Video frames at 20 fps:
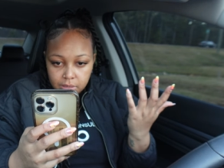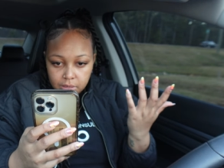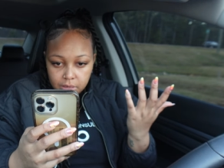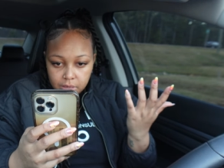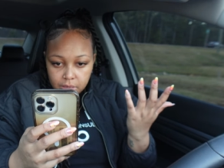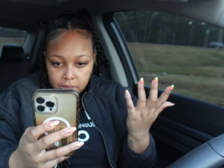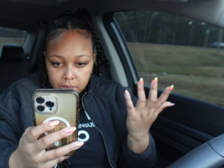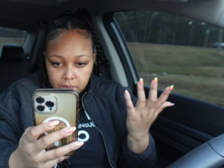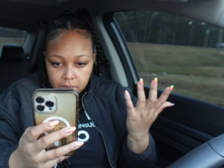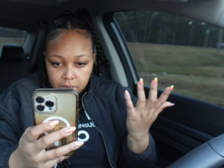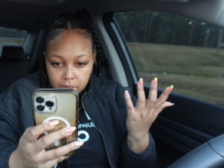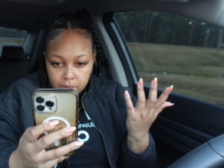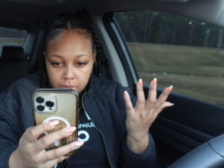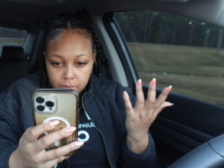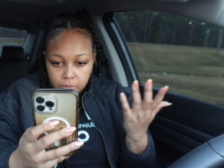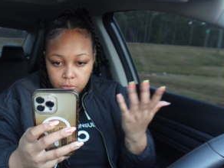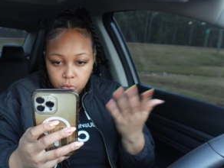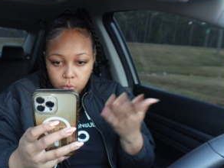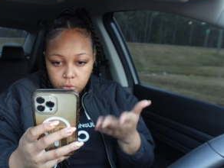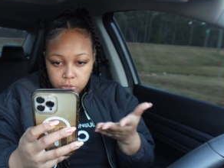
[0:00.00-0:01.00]

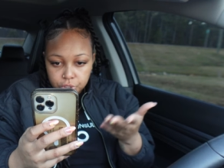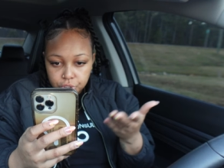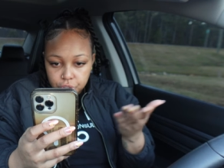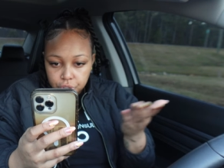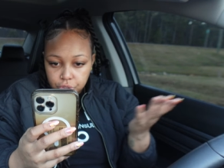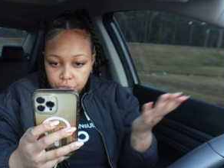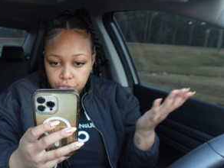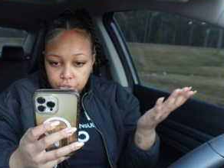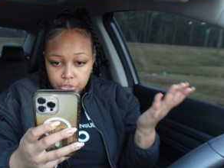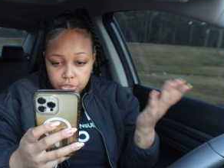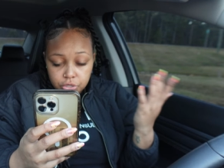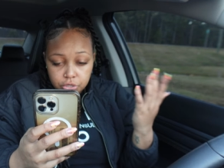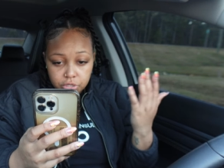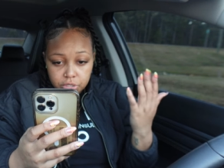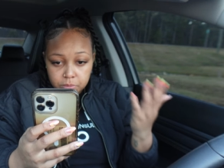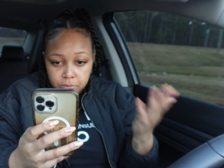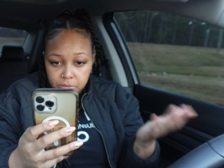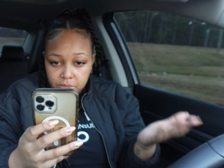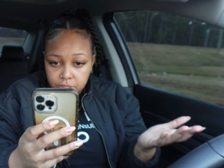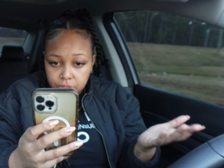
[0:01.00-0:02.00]
um,
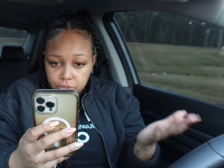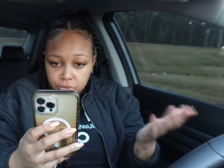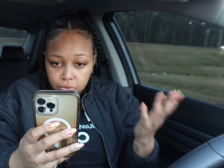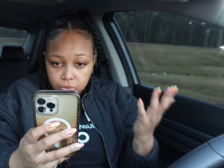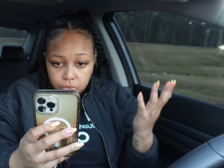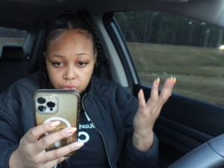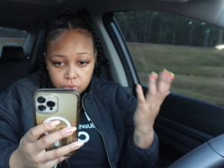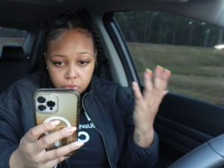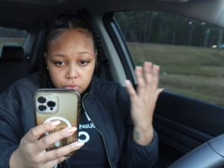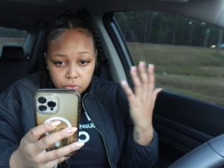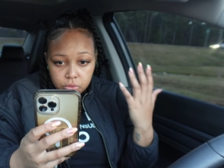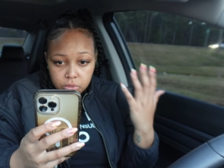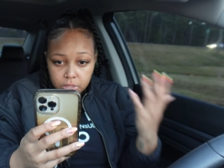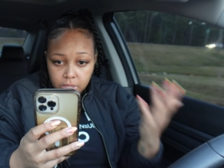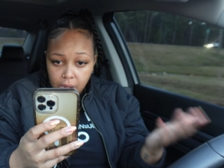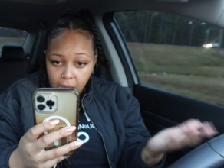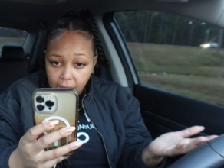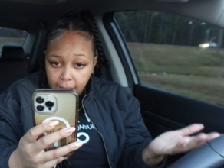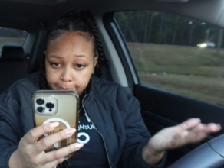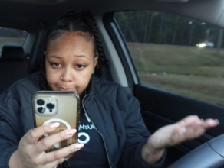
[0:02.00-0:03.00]
oysters, mussels,
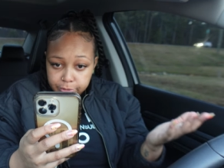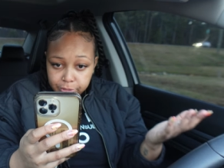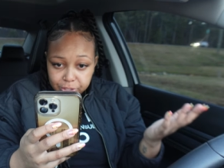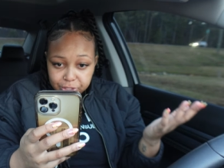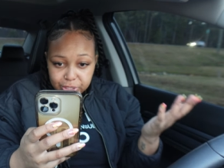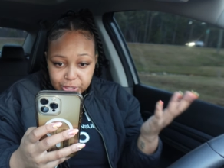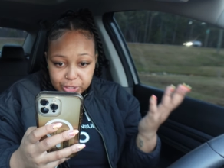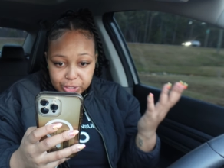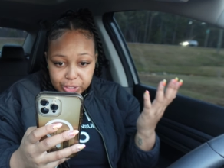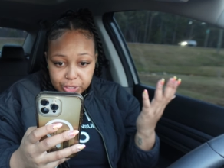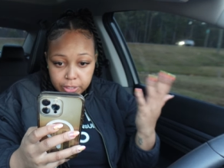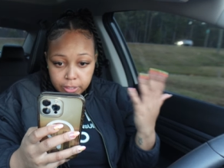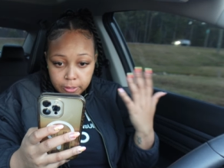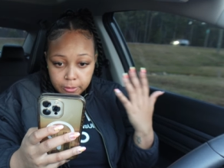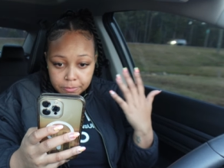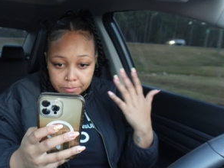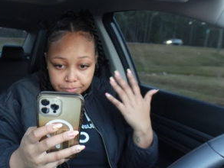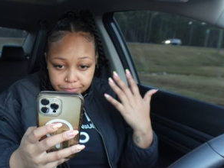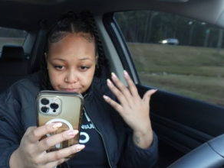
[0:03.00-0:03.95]
lobster,